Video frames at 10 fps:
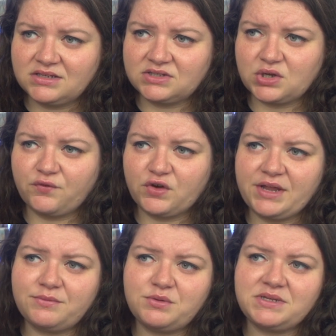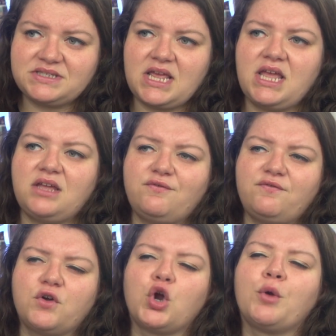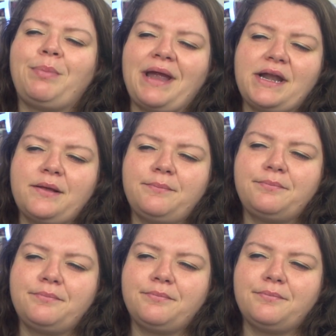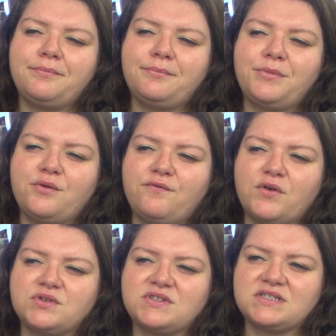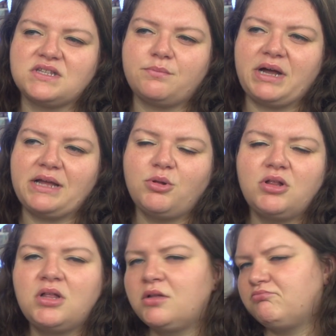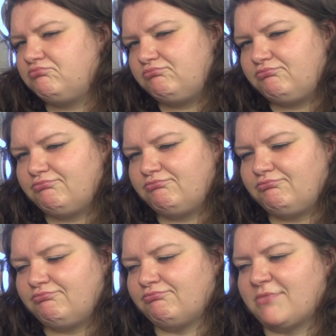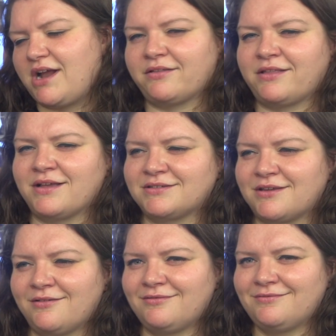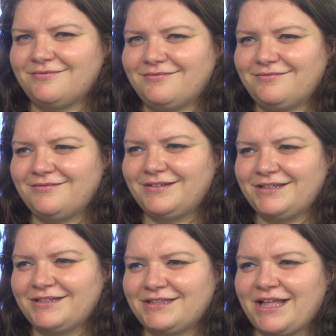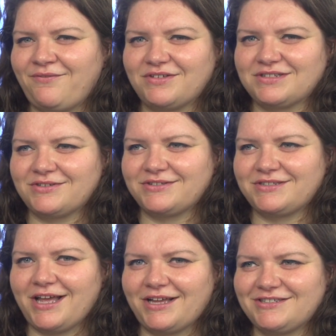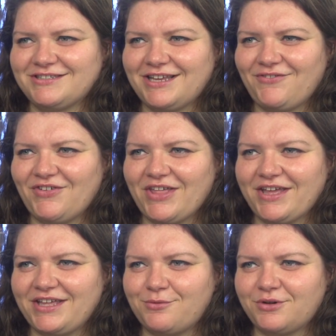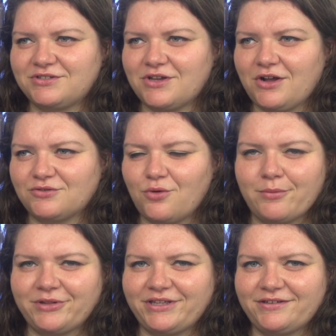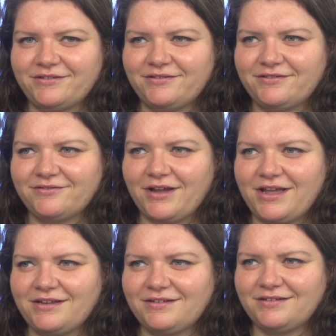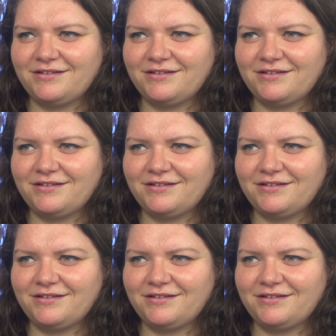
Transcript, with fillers: So for him to be saying verbatim the verses in the Bible, I don't think so. That feels a little sus. I feel like he would have talked normally, right?